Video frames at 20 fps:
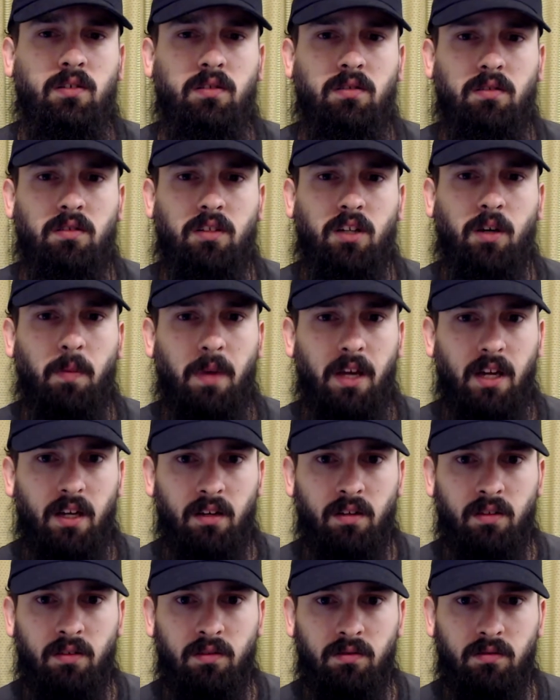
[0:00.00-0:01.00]

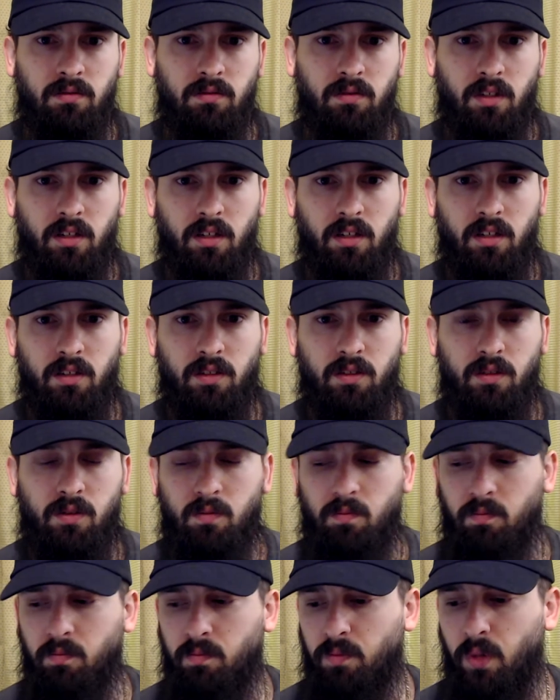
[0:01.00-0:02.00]
command
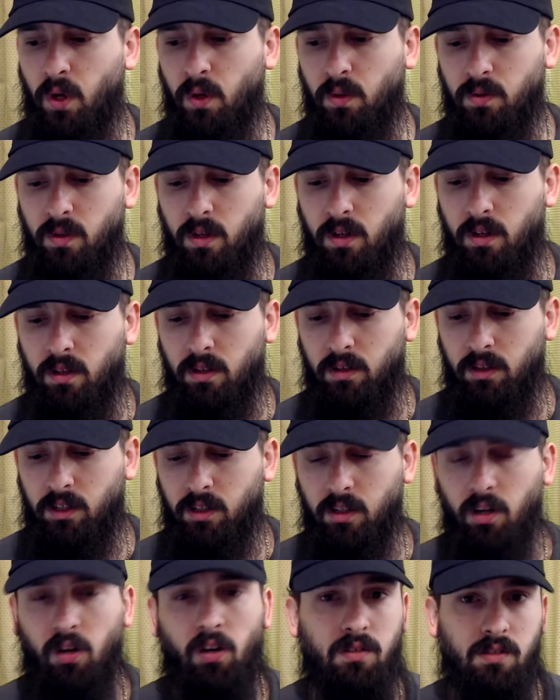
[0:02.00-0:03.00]

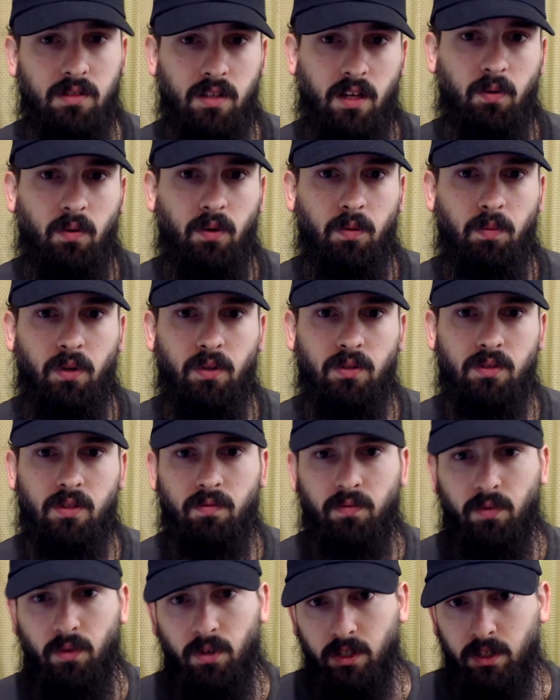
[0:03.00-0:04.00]
cards that were
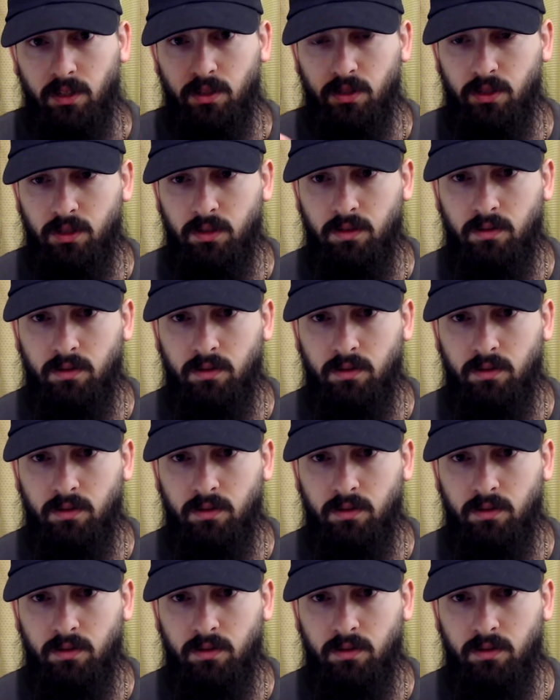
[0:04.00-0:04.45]
posted for each